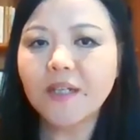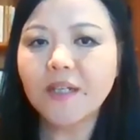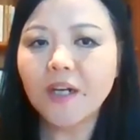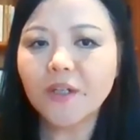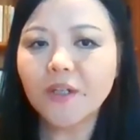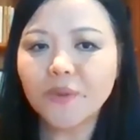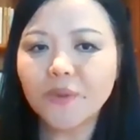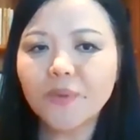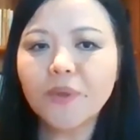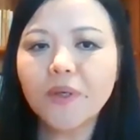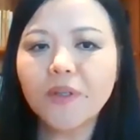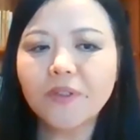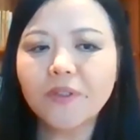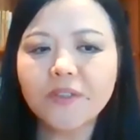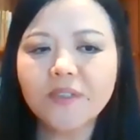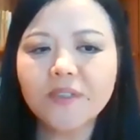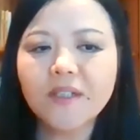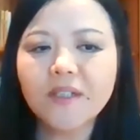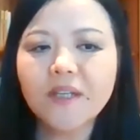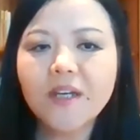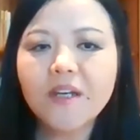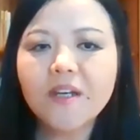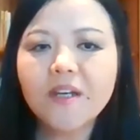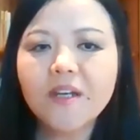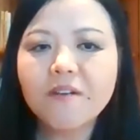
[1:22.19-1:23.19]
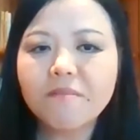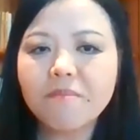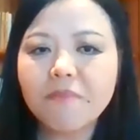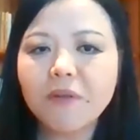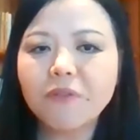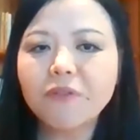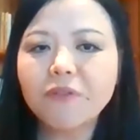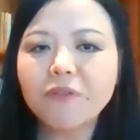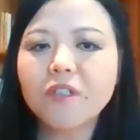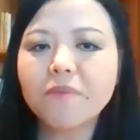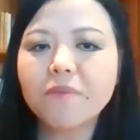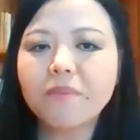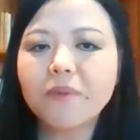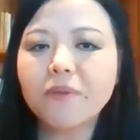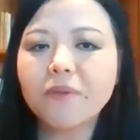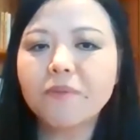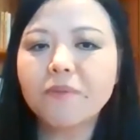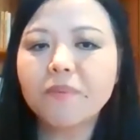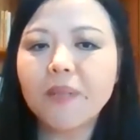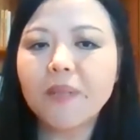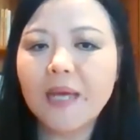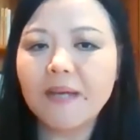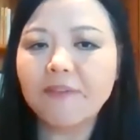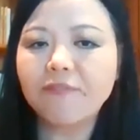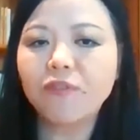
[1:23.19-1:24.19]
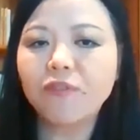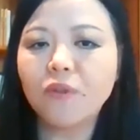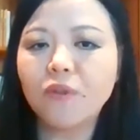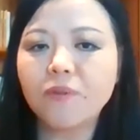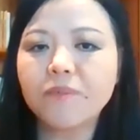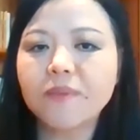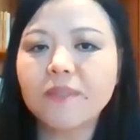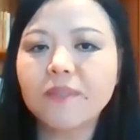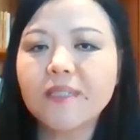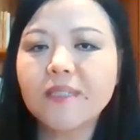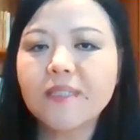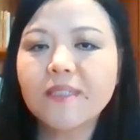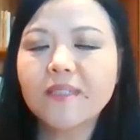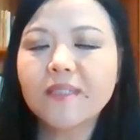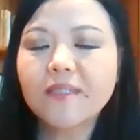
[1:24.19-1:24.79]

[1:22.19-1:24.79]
across multiple platforms.